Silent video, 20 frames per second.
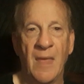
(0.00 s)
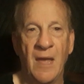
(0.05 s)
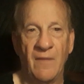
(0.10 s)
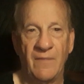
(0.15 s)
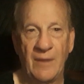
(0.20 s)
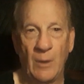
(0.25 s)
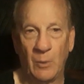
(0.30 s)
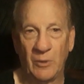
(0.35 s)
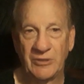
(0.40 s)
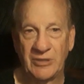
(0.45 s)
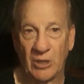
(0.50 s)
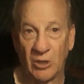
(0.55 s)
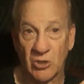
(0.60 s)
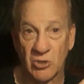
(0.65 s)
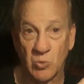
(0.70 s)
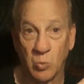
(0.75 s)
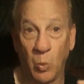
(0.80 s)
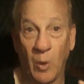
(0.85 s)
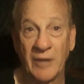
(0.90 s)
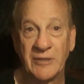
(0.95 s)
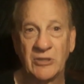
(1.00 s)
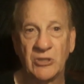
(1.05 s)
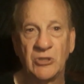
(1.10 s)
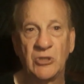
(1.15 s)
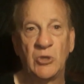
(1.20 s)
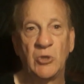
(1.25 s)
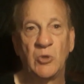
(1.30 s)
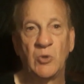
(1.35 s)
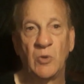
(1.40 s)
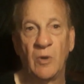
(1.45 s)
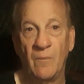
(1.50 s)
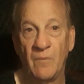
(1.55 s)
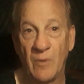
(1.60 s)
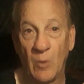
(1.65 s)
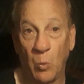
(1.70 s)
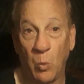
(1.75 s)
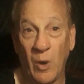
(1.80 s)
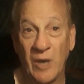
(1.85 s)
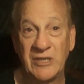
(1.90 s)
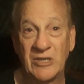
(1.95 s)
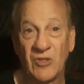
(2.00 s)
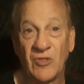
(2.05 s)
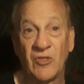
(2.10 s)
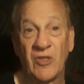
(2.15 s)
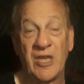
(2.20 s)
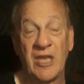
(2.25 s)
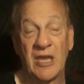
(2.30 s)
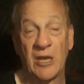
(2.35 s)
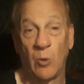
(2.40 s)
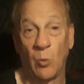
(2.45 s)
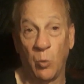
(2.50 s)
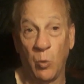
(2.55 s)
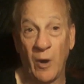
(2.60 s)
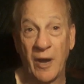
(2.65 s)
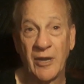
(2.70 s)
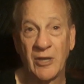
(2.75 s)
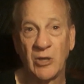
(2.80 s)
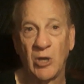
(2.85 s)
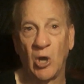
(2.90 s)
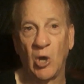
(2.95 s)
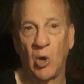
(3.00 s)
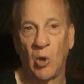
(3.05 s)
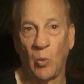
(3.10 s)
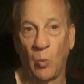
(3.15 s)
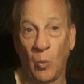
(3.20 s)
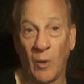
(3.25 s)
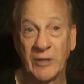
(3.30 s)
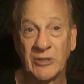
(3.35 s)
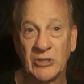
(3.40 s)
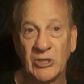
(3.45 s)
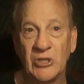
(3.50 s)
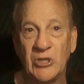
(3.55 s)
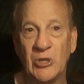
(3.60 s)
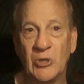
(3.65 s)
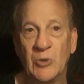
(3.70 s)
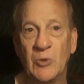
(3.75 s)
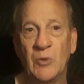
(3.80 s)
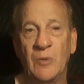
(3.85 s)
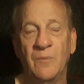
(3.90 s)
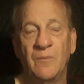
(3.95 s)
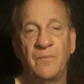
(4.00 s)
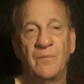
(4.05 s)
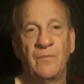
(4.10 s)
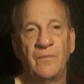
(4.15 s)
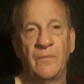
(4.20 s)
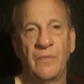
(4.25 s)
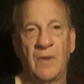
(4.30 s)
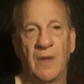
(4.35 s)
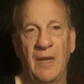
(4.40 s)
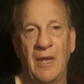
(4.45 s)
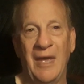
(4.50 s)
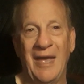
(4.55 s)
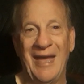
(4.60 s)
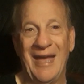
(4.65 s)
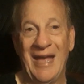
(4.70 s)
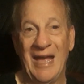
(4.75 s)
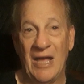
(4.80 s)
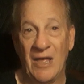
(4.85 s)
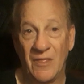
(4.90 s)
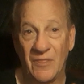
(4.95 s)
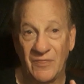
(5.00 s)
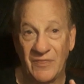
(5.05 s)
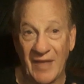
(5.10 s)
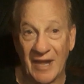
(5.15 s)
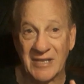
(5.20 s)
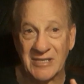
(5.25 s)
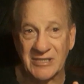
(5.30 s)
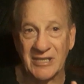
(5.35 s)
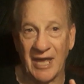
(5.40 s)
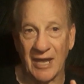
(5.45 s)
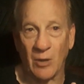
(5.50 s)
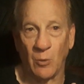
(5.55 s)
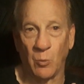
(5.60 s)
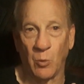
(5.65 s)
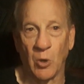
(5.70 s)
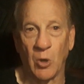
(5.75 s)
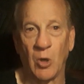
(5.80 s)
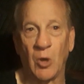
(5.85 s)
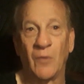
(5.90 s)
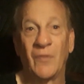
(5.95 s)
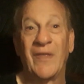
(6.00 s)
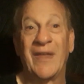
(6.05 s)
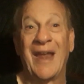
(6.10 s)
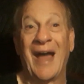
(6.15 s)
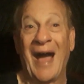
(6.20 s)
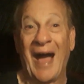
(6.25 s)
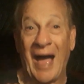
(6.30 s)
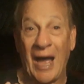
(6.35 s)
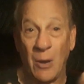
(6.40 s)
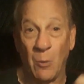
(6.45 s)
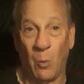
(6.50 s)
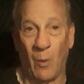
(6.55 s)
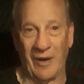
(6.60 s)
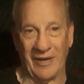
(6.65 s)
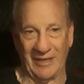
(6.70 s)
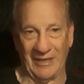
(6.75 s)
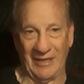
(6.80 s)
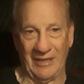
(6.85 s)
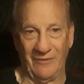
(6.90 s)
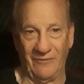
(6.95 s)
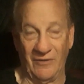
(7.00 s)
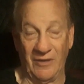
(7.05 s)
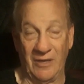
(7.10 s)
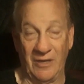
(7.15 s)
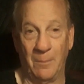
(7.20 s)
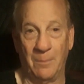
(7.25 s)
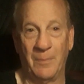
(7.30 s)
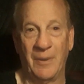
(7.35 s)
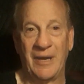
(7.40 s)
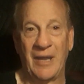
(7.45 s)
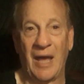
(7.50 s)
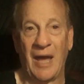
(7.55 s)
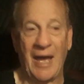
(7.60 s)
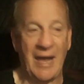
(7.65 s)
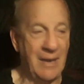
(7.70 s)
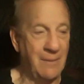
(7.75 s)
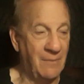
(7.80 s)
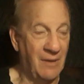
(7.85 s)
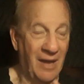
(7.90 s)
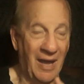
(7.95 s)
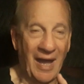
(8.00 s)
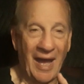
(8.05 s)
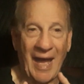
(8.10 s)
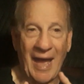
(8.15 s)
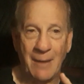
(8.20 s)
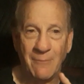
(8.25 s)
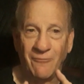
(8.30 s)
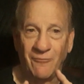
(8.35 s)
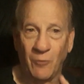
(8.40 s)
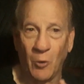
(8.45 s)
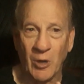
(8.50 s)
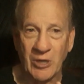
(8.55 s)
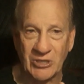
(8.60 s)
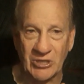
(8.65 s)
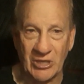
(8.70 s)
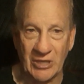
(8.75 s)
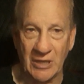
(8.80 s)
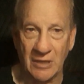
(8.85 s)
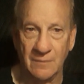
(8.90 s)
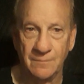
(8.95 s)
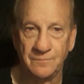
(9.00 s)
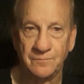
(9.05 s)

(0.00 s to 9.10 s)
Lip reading: that will tell us what to do, when to think, where to go, what to do. That's not a world that I want to live in, but I'm fortunate